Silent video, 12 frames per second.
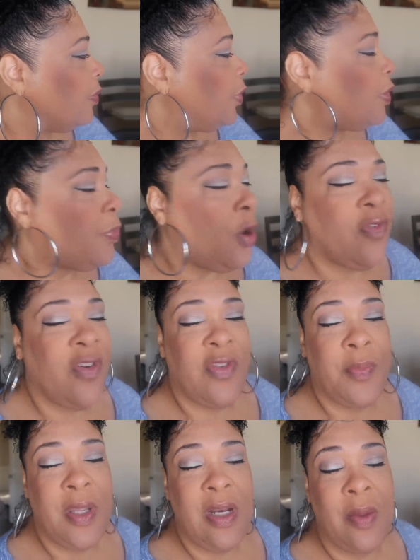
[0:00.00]
put both of
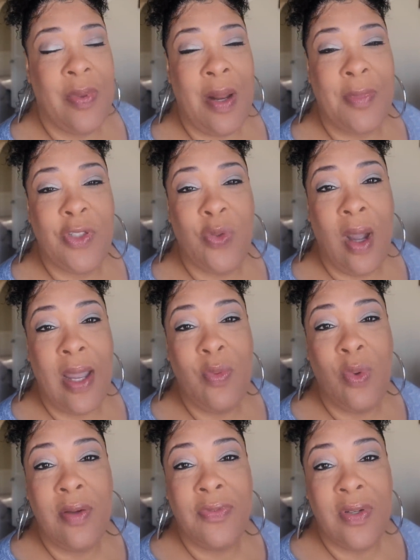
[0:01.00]
them in there, but I'm gonna try
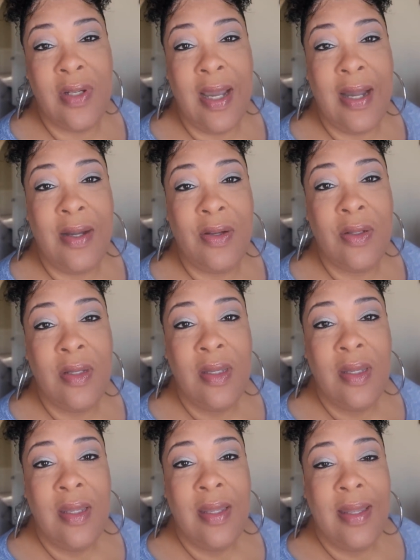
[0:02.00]
one for now
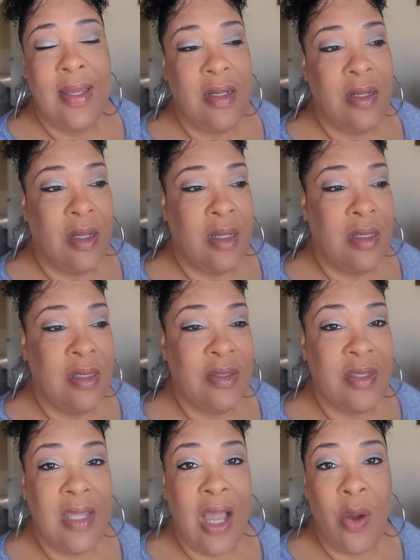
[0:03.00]
and, uh,
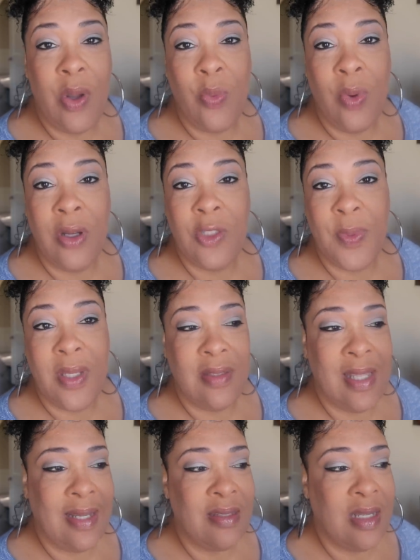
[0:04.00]
and see how it works
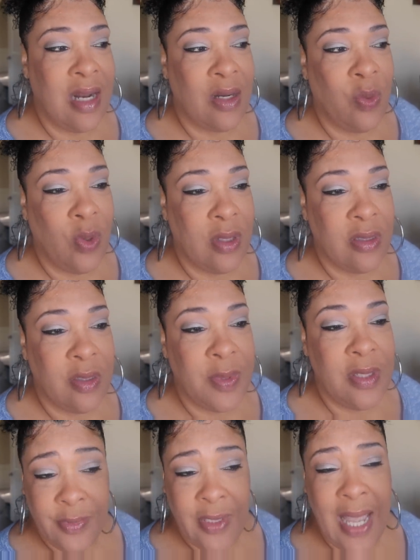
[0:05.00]
because like I said, I don't want it to
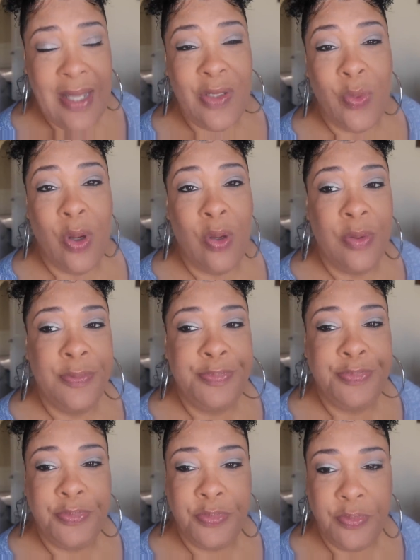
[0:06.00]
be casserole.
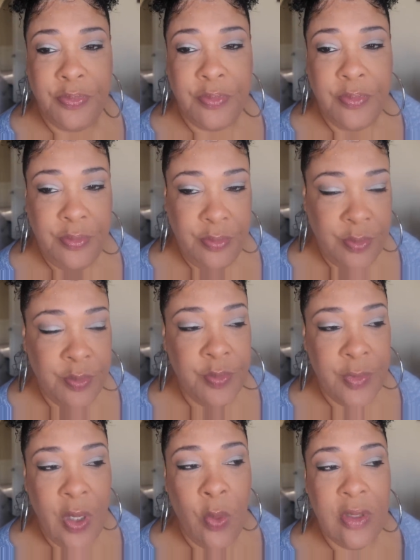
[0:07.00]

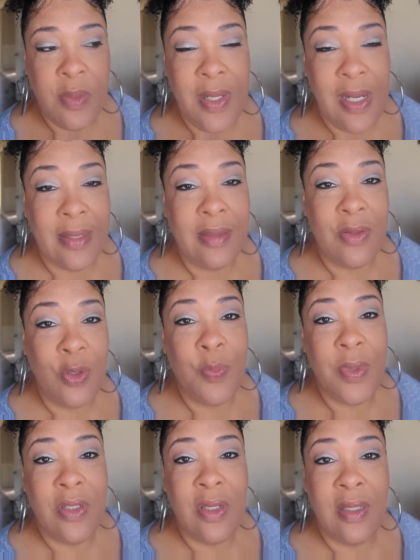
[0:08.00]
I want it to be like a
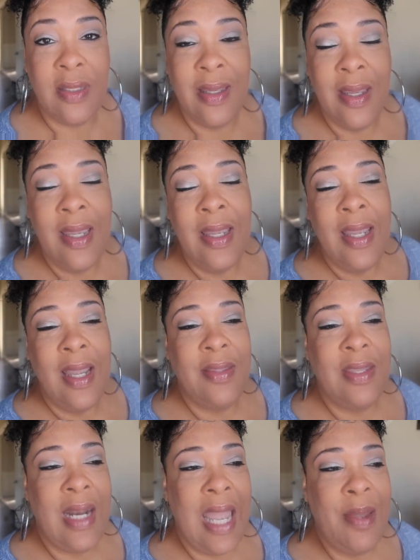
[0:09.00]
soupy chili.
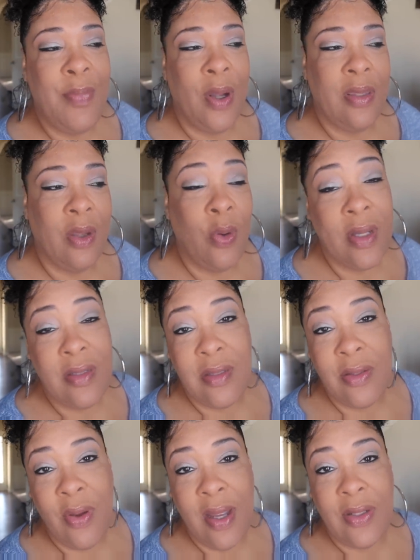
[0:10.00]
And then I had bought the
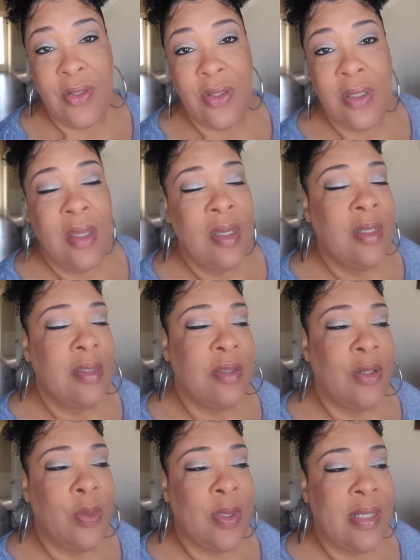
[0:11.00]
oyster crackers
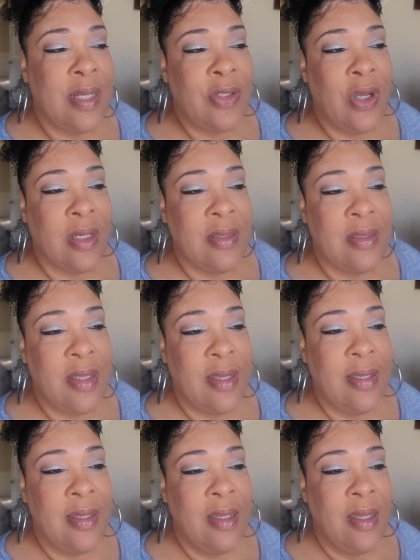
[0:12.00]
to go with it as y'all can
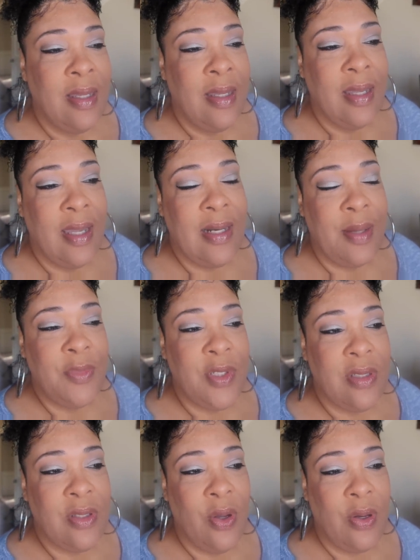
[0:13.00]
see. And I'm
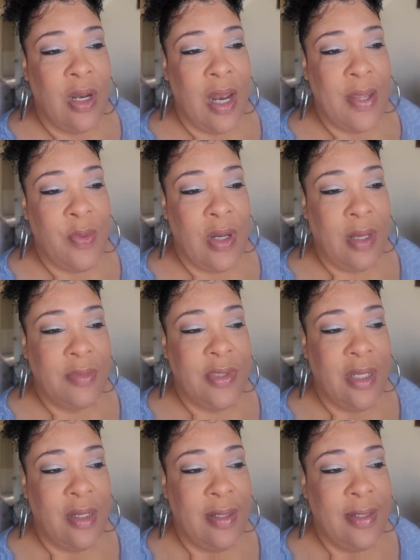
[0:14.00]
just gonna like, when I'm
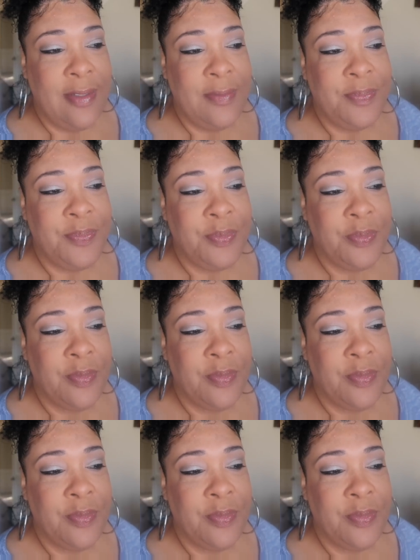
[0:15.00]
done,